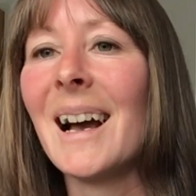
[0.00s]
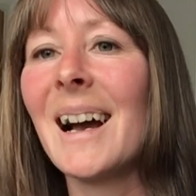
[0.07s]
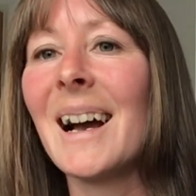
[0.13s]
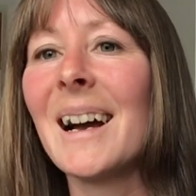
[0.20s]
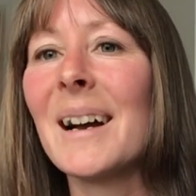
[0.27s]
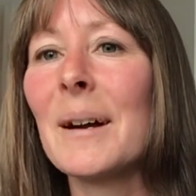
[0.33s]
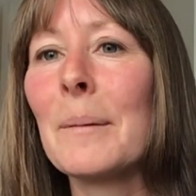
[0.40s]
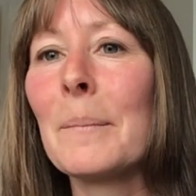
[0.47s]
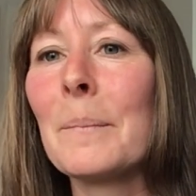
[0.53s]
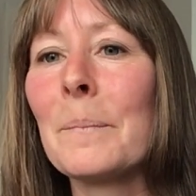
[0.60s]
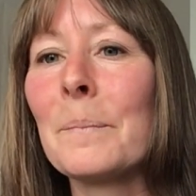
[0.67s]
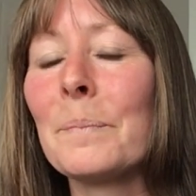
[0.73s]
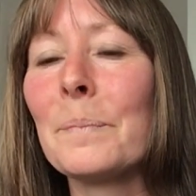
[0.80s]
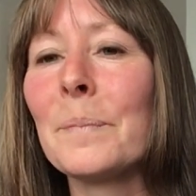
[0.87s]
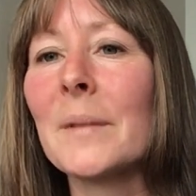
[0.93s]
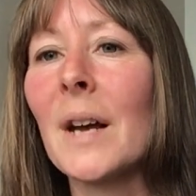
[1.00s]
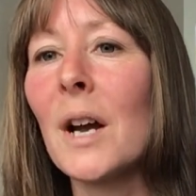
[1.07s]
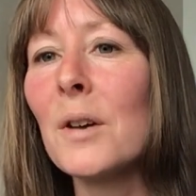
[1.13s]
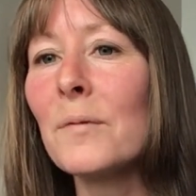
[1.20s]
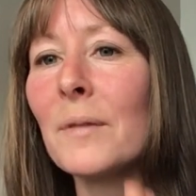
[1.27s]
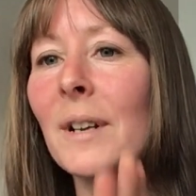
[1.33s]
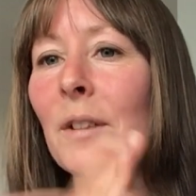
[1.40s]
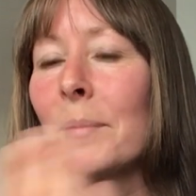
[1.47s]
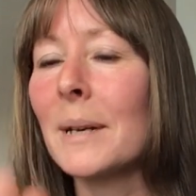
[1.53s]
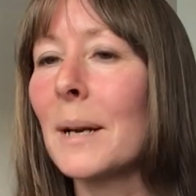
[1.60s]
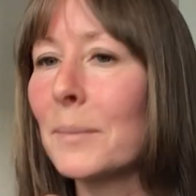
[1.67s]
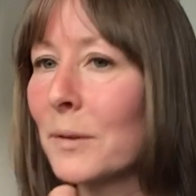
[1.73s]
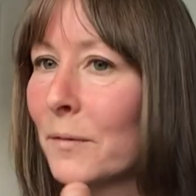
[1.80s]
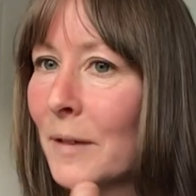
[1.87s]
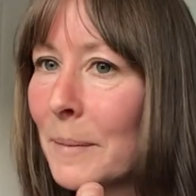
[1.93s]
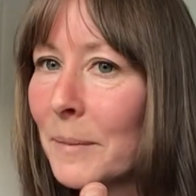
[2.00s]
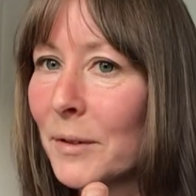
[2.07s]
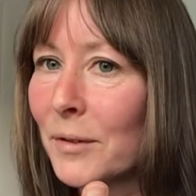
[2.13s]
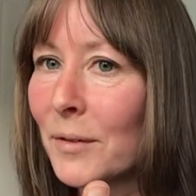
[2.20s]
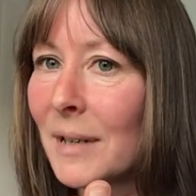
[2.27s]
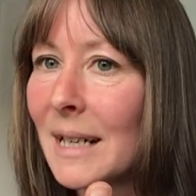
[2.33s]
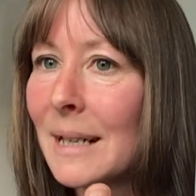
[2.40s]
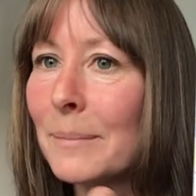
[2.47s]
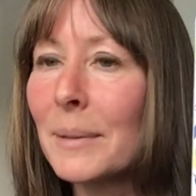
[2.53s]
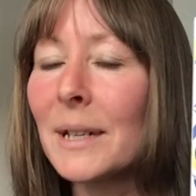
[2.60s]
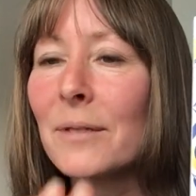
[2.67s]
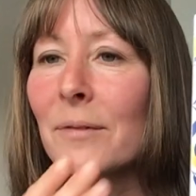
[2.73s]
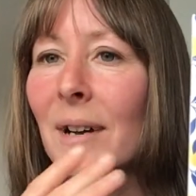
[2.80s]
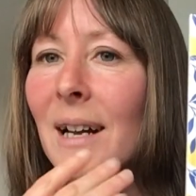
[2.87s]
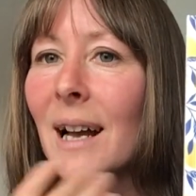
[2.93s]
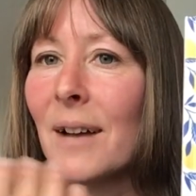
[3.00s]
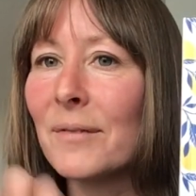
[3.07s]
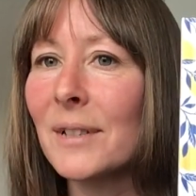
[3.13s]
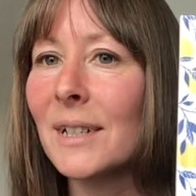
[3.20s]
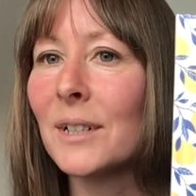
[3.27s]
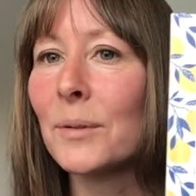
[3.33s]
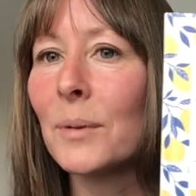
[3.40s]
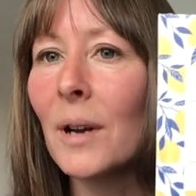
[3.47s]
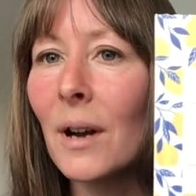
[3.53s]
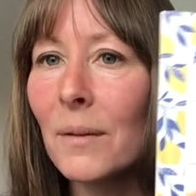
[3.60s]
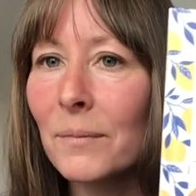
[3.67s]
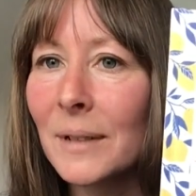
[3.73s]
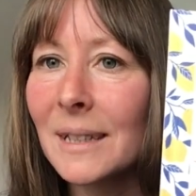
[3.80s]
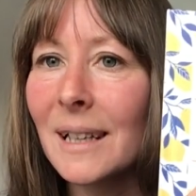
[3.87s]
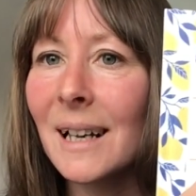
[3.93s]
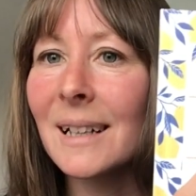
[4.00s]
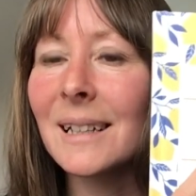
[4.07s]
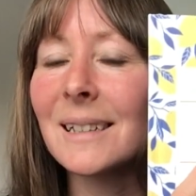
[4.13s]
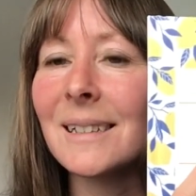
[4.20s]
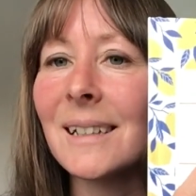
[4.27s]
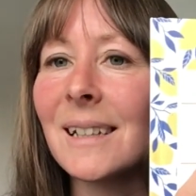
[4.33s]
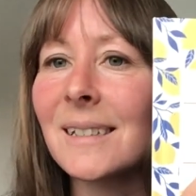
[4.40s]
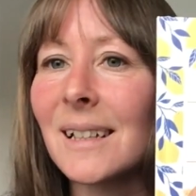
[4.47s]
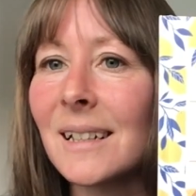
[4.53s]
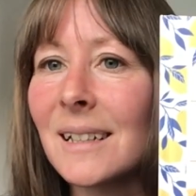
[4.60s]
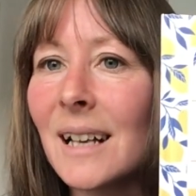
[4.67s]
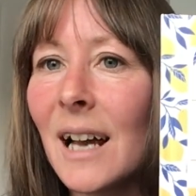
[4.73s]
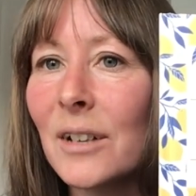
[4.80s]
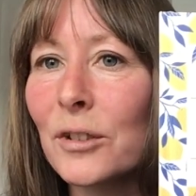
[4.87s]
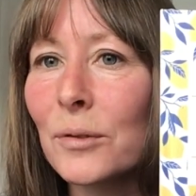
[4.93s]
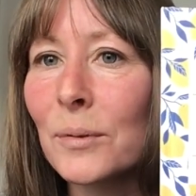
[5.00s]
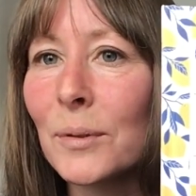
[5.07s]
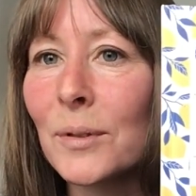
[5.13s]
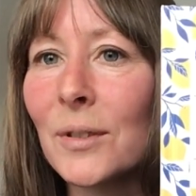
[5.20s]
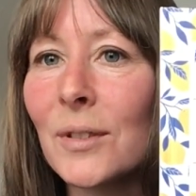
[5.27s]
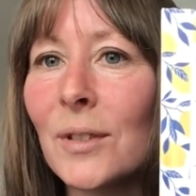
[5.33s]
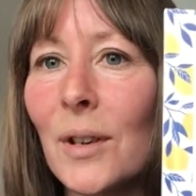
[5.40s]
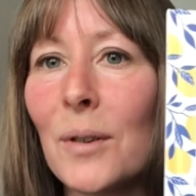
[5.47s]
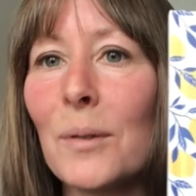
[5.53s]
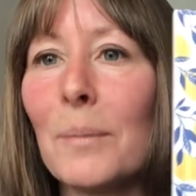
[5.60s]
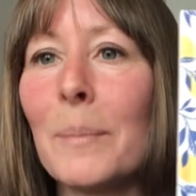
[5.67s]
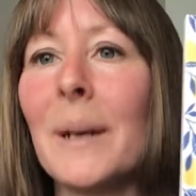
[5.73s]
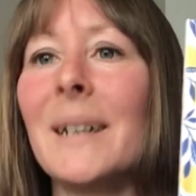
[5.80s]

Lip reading: Hopefully I've been able to flip the screen, but if I haven't and you can't read that, it says natural soap.